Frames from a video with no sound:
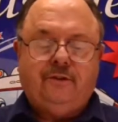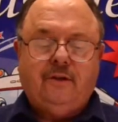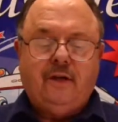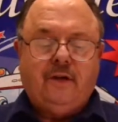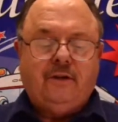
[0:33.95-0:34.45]

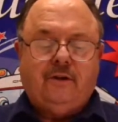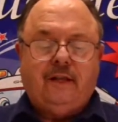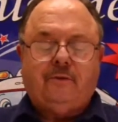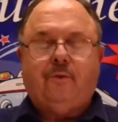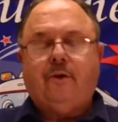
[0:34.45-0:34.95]
You don't
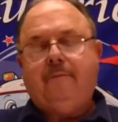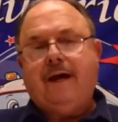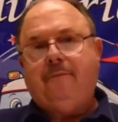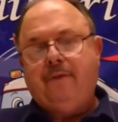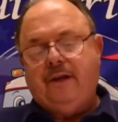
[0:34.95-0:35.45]
have to worry
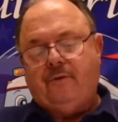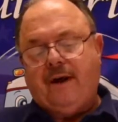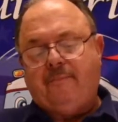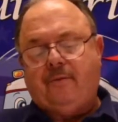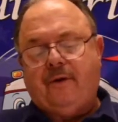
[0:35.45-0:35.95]
about it being a
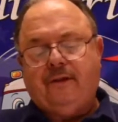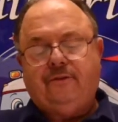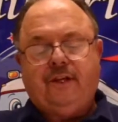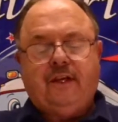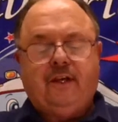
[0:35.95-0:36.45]

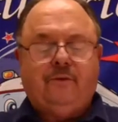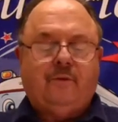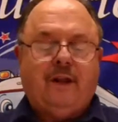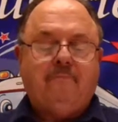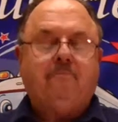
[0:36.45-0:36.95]
wraparound tin
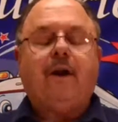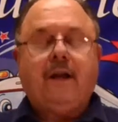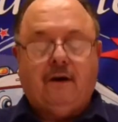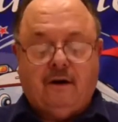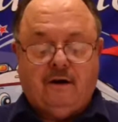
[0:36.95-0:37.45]
where they
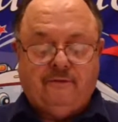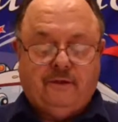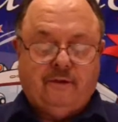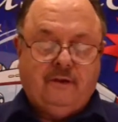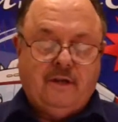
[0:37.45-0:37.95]
break off
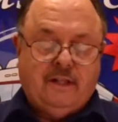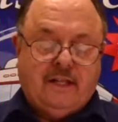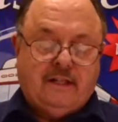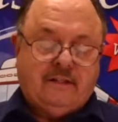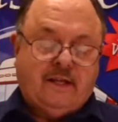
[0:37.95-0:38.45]
and
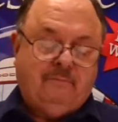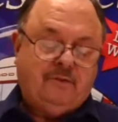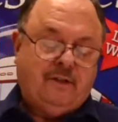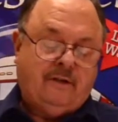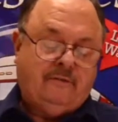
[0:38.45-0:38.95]
that type
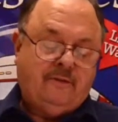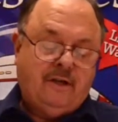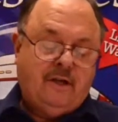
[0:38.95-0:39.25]
stuff.